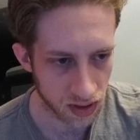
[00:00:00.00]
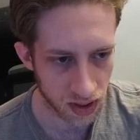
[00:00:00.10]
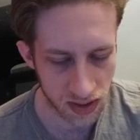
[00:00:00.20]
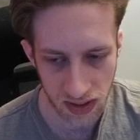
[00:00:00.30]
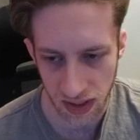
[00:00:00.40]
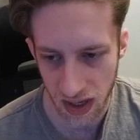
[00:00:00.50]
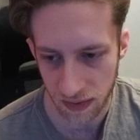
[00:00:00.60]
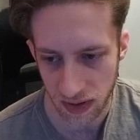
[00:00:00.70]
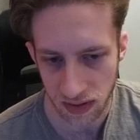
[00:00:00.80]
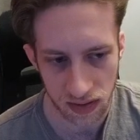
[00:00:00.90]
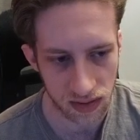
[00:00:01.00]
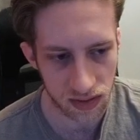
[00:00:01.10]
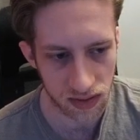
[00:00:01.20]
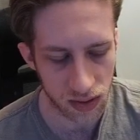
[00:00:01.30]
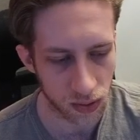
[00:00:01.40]
I just think having
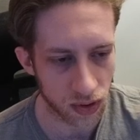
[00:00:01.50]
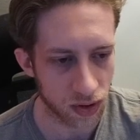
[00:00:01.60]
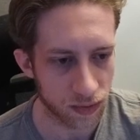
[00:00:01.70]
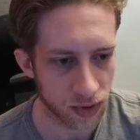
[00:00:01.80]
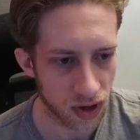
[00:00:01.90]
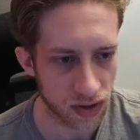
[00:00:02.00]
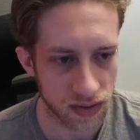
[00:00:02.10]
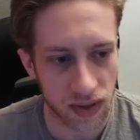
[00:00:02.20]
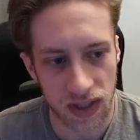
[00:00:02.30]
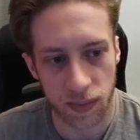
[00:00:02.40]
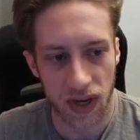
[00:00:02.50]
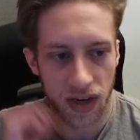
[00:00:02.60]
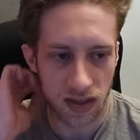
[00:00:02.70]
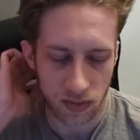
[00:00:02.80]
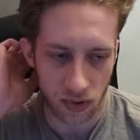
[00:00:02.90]
2 good overcards with the
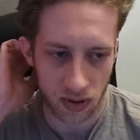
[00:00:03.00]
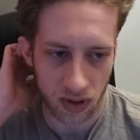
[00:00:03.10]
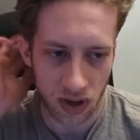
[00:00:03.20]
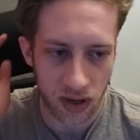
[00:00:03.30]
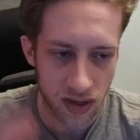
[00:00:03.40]
spade is worth a lot.